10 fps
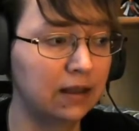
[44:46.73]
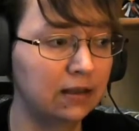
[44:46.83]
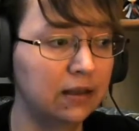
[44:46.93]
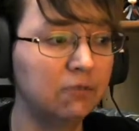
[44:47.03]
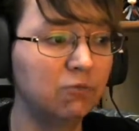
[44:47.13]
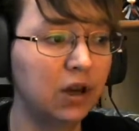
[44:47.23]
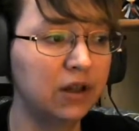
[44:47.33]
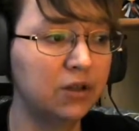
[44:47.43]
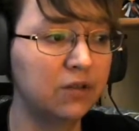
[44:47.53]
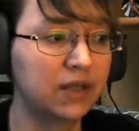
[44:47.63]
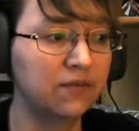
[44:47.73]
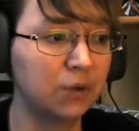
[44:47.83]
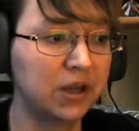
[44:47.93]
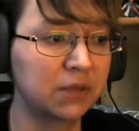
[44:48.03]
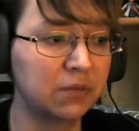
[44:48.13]
Lin Wan Yue's
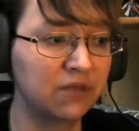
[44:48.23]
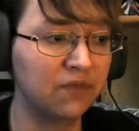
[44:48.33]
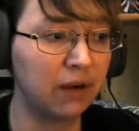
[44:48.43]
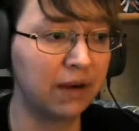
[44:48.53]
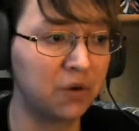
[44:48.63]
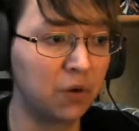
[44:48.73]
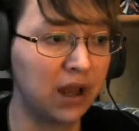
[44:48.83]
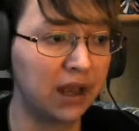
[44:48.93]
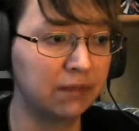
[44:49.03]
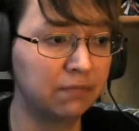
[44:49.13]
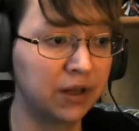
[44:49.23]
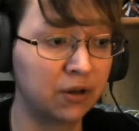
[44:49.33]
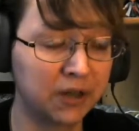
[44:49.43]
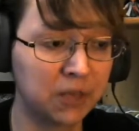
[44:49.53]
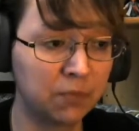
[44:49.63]
voice was very quiet, and
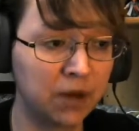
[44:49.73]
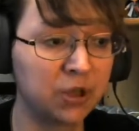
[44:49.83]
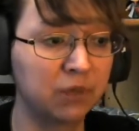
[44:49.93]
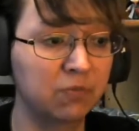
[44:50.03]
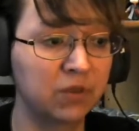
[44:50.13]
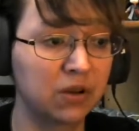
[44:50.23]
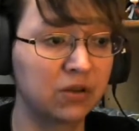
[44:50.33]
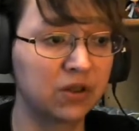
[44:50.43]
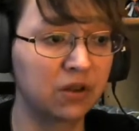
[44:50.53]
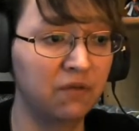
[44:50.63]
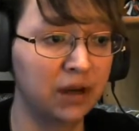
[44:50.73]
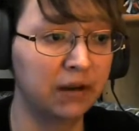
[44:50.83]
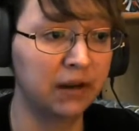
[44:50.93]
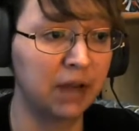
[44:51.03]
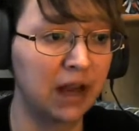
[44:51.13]
her expression was also
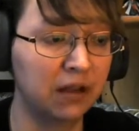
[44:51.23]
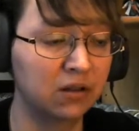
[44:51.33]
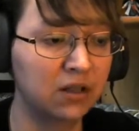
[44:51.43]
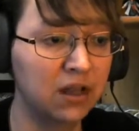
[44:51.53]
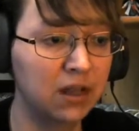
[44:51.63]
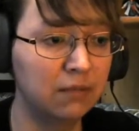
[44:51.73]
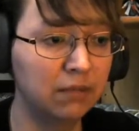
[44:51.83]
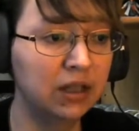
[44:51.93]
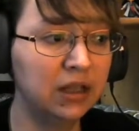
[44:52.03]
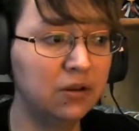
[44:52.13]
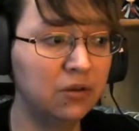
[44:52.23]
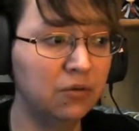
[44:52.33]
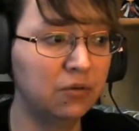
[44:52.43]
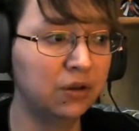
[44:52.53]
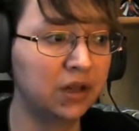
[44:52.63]
very mild, but Lin
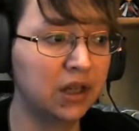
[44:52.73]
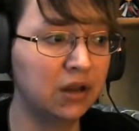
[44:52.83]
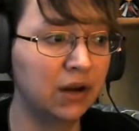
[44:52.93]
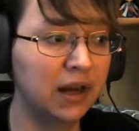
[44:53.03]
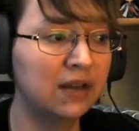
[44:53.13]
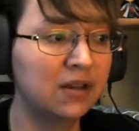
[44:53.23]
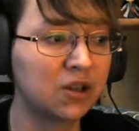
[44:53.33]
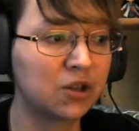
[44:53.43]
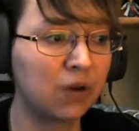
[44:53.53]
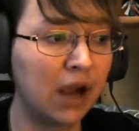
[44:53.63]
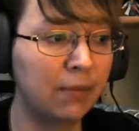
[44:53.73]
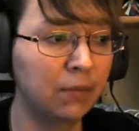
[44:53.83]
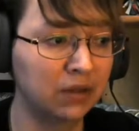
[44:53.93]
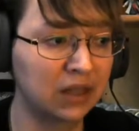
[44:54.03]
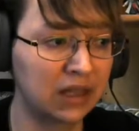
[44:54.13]
Yu could hear an
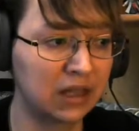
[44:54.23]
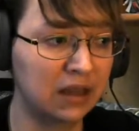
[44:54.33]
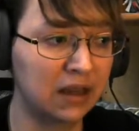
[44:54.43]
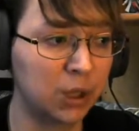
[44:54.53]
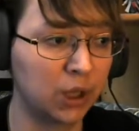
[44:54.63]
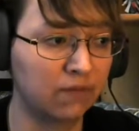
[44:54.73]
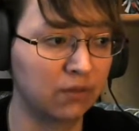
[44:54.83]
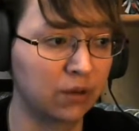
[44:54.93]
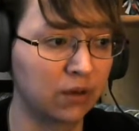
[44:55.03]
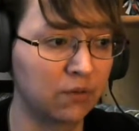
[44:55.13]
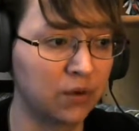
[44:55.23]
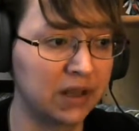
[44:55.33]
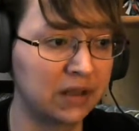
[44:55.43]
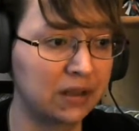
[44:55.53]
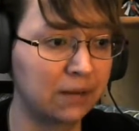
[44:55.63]
indescribable desolation from her
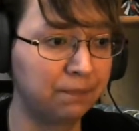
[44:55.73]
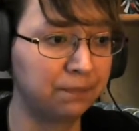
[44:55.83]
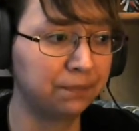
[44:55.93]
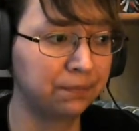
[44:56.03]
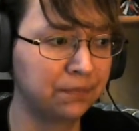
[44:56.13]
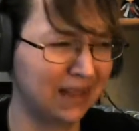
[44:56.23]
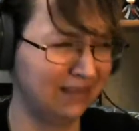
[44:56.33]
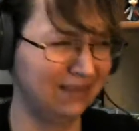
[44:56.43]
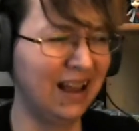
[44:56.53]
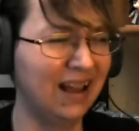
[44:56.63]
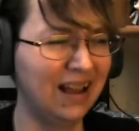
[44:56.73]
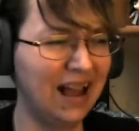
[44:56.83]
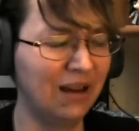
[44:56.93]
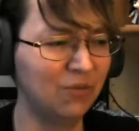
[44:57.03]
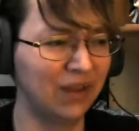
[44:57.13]
voice.
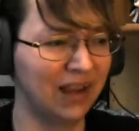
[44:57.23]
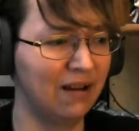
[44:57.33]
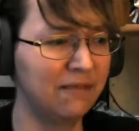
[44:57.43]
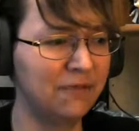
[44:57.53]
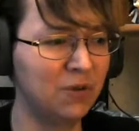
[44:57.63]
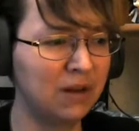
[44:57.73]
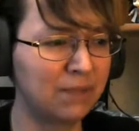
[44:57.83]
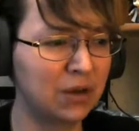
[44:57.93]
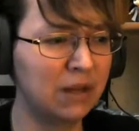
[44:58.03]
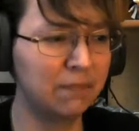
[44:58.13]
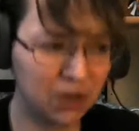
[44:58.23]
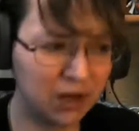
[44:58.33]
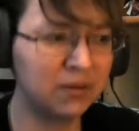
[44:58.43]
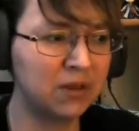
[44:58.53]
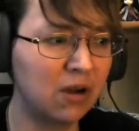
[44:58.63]
"I don't care. If you want to burn
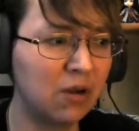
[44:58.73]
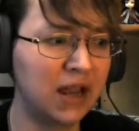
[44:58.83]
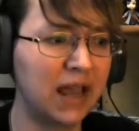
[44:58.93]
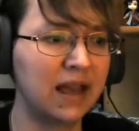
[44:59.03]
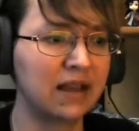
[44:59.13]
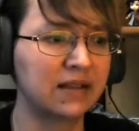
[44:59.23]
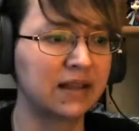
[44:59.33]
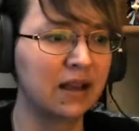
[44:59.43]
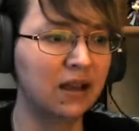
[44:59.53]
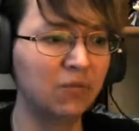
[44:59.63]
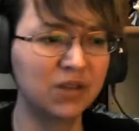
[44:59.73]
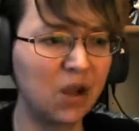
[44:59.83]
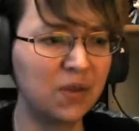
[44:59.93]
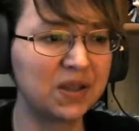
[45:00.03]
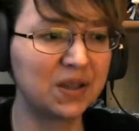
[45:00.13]
it with your own hands. What's
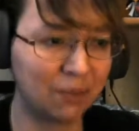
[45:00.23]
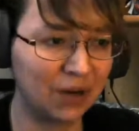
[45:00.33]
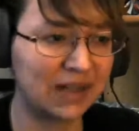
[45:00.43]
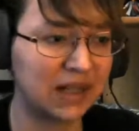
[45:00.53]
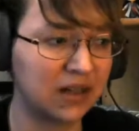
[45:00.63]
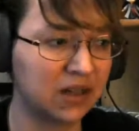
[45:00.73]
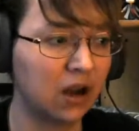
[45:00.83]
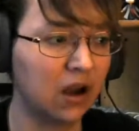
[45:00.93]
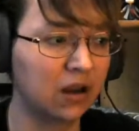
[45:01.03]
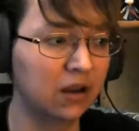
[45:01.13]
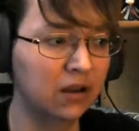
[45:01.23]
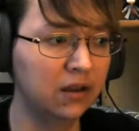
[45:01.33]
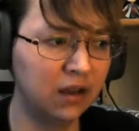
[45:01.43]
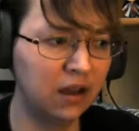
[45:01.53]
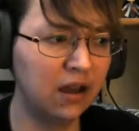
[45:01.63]
all this depressing talk?
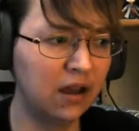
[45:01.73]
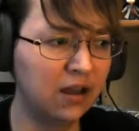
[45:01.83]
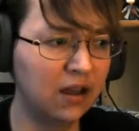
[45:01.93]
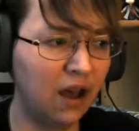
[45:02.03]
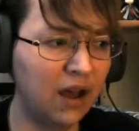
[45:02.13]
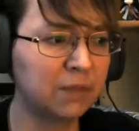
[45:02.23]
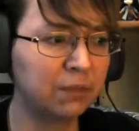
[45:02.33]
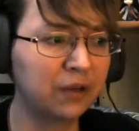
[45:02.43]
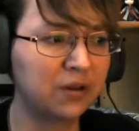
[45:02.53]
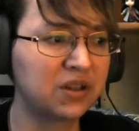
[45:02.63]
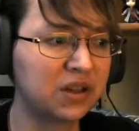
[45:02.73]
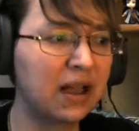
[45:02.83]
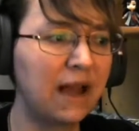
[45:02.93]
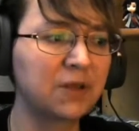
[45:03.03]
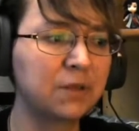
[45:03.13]
Guh, us brothers still
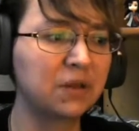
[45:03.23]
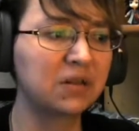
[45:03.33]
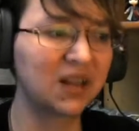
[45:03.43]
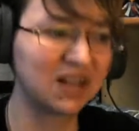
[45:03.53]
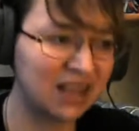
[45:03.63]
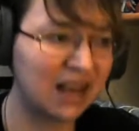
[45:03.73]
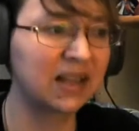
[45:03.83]
have to build success